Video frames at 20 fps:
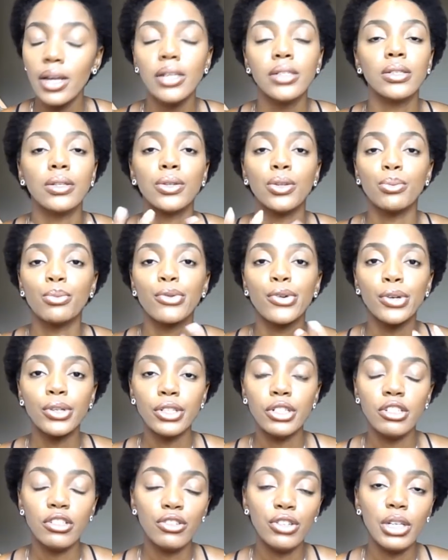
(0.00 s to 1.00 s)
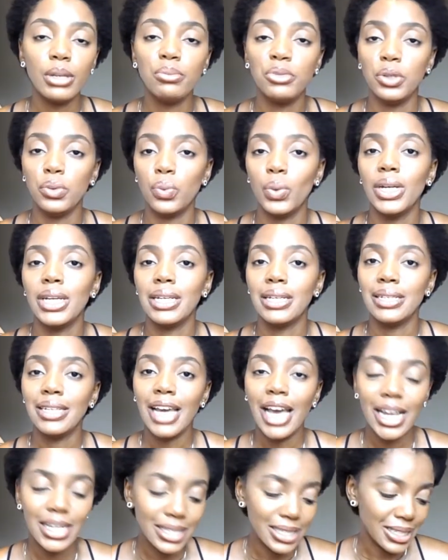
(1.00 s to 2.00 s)
So the protein treatment, what it
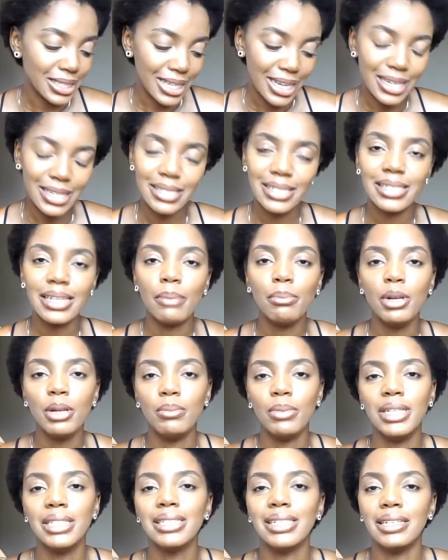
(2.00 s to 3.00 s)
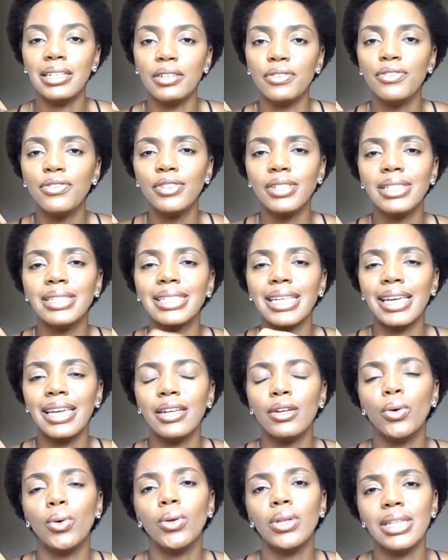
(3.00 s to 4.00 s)
does is that it supplements and it fills in
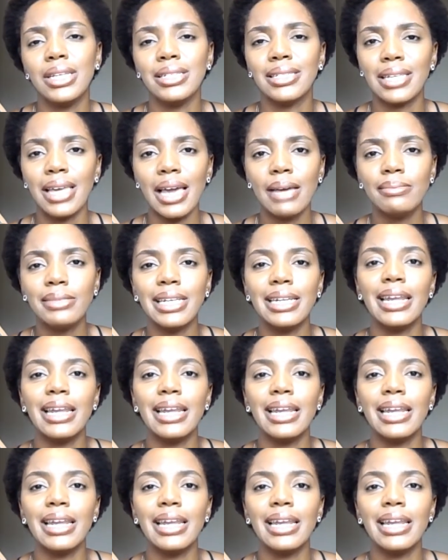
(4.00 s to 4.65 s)
all these gaps and